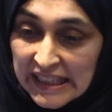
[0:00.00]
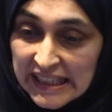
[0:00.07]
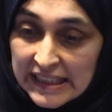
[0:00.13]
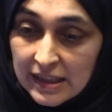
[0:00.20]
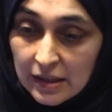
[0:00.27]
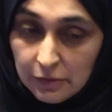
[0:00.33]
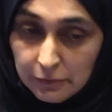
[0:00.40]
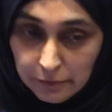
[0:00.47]

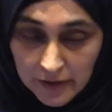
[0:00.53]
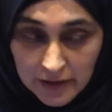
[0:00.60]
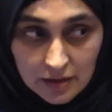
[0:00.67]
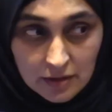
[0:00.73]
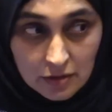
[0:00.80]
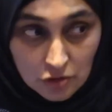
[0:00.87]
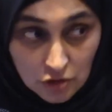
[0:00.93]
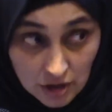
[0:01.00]
least
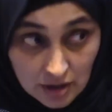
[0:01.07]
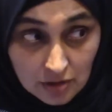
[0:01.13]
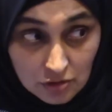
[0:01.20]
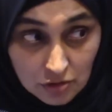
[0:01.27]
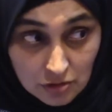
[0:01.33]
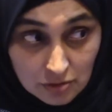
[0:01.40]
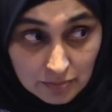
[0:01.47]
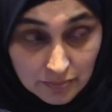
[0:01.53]
affect
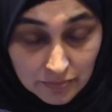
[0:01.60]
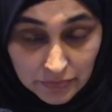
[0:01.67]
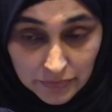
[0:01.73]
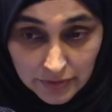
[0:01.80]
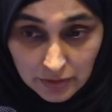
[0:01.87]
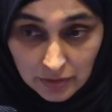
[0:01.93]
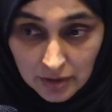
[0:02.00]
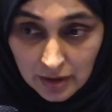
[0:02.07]
change.
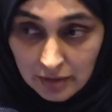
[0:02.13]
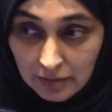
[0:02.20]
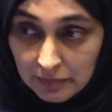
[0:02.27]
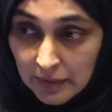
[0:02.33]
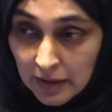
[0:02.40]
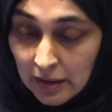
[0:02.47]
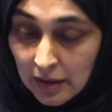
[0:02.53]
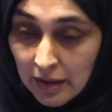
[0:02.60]
Okay,
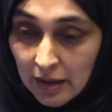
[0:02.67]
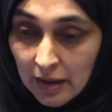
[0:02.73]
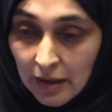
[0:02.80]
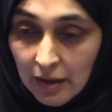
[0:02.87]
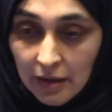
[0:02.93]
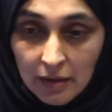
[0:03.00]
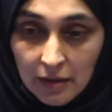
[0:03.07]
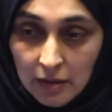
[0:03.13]

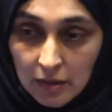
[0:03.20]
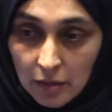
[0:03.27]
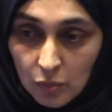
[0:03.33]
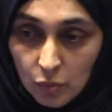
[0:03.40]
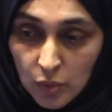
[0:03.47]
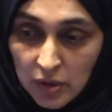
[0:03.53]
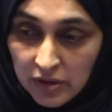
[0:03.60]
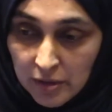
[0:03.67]

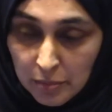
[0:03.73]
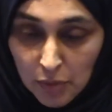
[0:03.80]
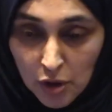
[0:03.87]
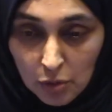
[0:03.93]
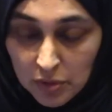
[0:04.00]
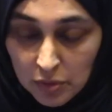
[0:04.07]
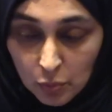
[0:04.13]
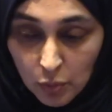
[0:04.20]
we're in a
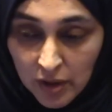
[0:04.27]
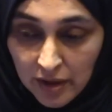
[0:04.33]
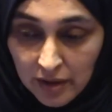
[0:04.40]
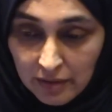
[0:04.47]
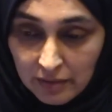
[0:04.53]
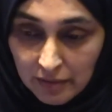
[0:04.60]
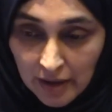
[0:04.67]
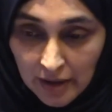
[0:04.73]
moment
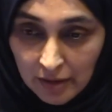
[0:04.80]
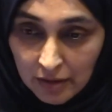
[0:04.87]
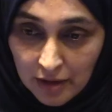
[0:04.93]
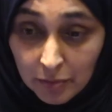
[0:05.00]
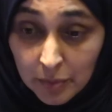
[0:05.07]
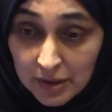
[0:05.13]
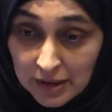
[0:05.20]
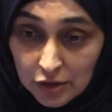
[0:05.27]
where our
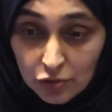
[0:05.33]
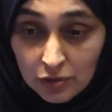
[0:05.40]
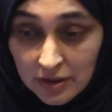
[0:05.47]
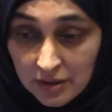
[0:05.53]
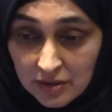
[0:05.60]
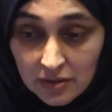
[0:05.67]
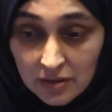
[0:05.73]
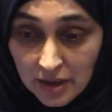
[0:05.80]
government literally
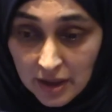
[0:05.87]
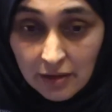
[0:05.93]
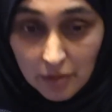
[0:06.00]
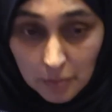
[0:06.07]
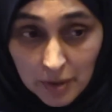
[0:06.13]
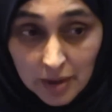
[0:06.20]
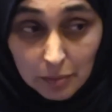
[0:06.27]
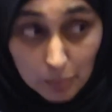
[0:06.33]
doesn't
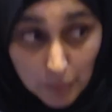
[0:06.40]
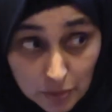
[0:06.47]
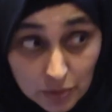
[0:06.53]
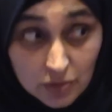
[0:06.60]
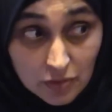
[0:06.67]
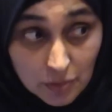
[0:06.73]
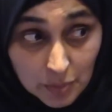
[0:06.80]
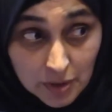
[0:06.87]
care about
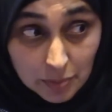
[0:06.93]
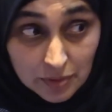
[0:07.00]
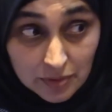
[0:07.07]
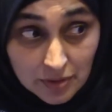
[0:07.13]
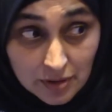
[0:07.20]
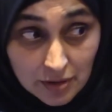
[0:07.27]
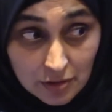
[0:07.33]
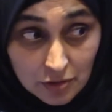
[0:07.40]
most of the people
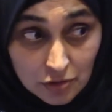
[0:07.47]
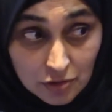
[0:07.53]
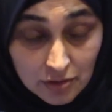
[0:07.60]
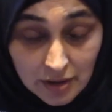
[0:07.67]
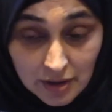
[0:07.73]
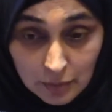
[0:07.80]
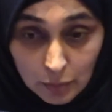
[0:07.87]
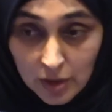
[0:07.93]
in the
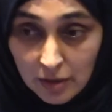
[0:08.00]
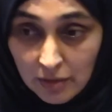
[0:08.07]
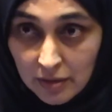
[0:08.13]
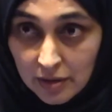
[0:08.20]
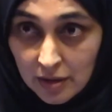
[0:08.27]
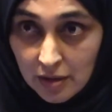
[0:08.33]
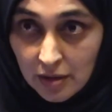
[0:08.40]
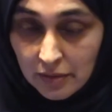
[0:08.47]
country. We are
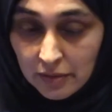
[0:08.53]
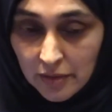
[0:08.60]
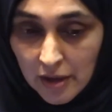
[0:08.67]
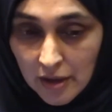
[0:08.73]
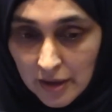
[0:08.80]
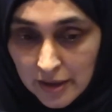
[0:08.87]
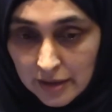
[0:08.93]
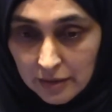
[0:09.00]
in a kind of
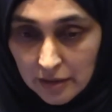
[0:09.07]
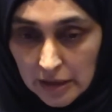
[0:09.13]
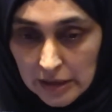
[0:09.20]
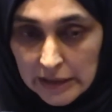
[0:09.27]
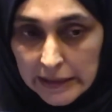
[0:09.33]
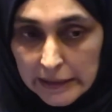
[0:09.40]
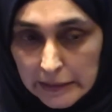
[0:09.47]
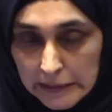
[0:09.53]

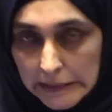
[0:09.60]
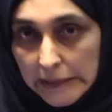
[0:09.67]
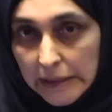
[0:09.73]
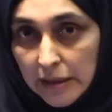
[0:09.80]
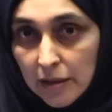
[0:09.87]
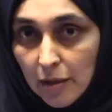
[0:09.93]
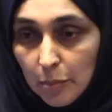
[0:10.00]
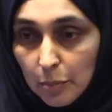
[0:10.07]

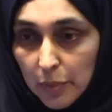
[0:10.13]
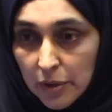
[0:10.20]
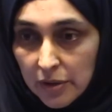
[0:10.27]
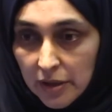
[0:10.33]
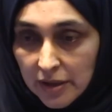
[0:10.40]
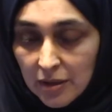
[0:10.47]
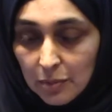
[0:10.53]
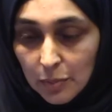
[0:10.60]
unencumbered,
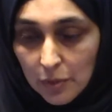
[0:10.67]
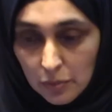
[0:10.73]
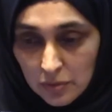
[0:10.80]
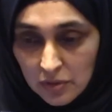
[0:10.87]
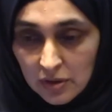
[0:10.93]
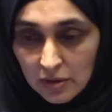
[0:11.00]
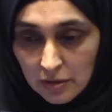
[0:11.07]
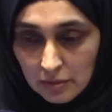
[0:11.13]

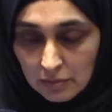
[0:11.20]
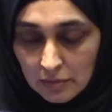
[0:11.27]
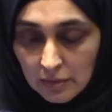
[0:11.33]
exposed